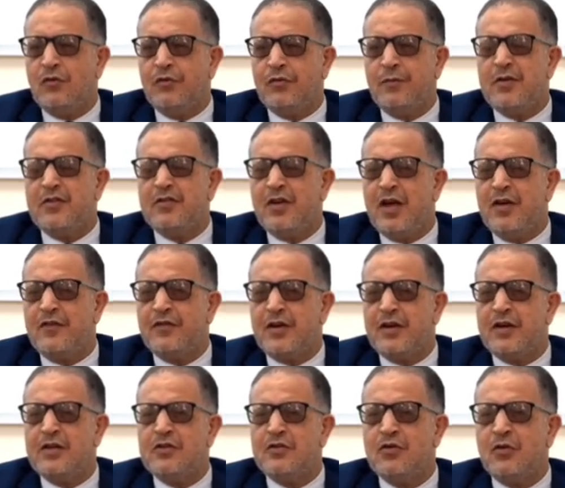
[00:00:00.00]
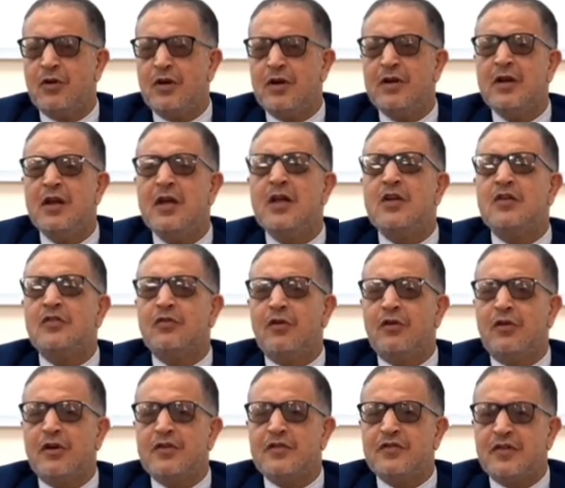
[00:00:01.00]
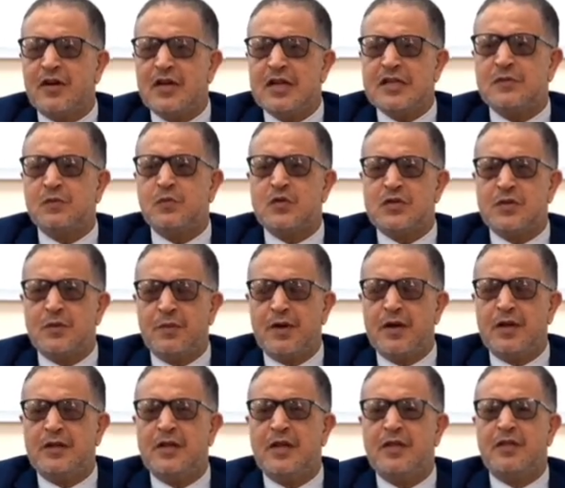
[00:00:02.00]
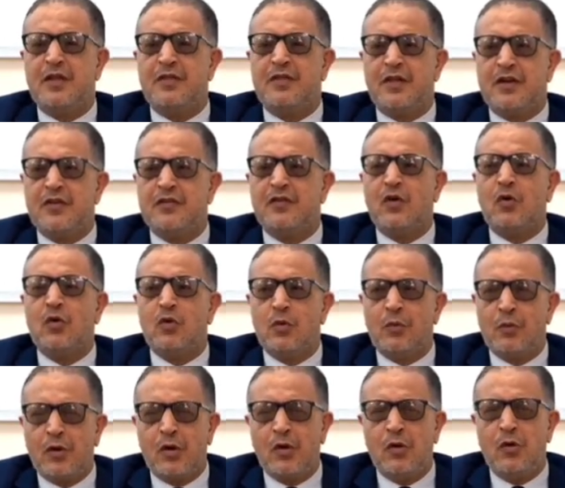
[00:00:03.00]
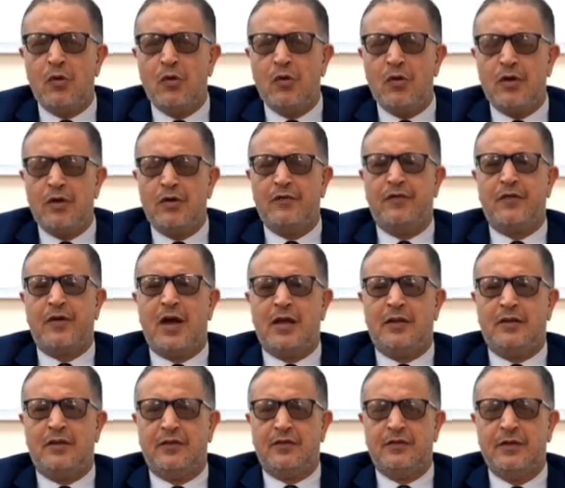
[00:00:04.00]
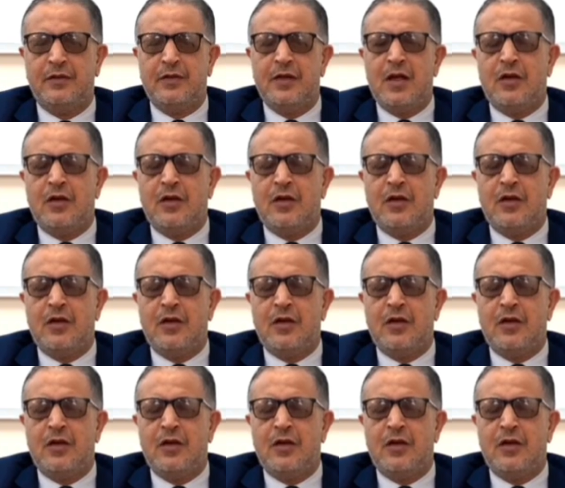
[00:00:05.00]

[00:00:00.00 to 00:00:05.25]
If the patient have a red urine, so there is a raised possibility that there is a glomerulonephritis.